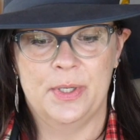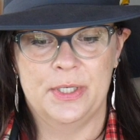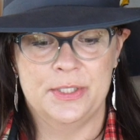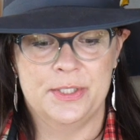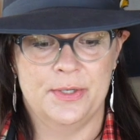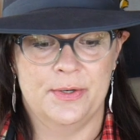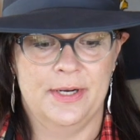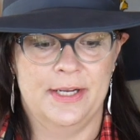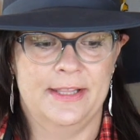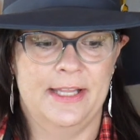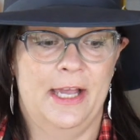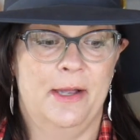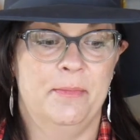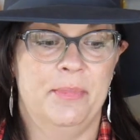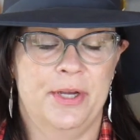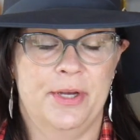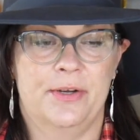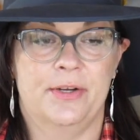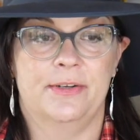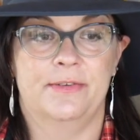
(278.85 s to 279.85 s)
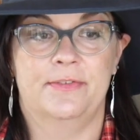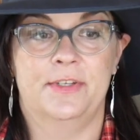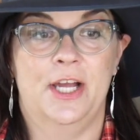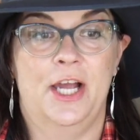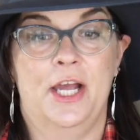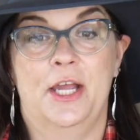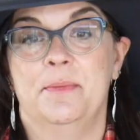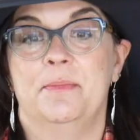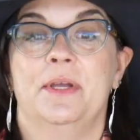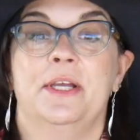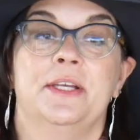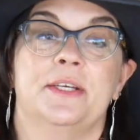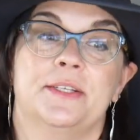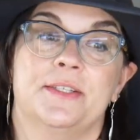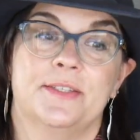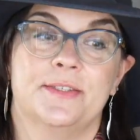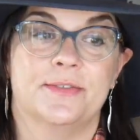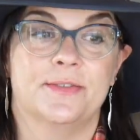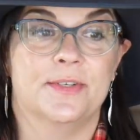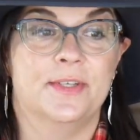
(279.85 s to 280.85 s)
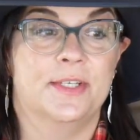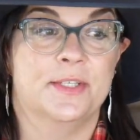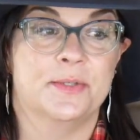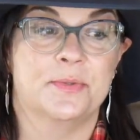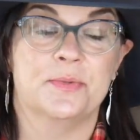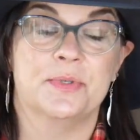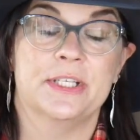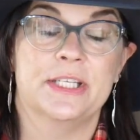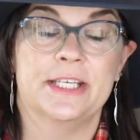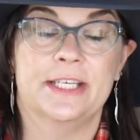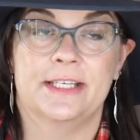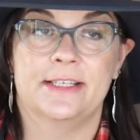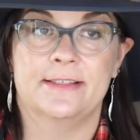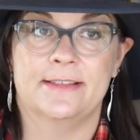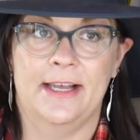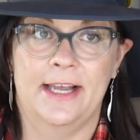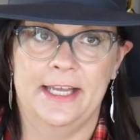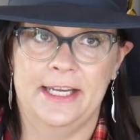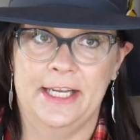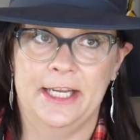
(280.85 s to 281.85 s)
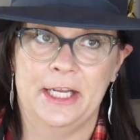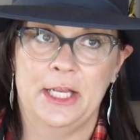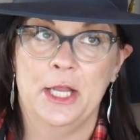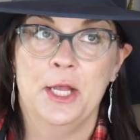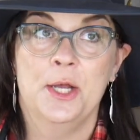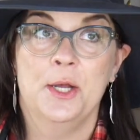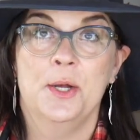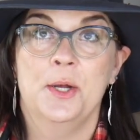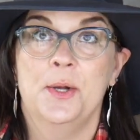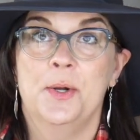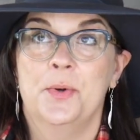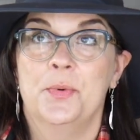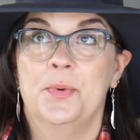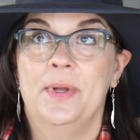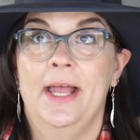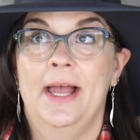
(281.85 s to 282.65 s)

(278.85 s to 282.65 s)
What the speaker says: during that period of time is really exciting. We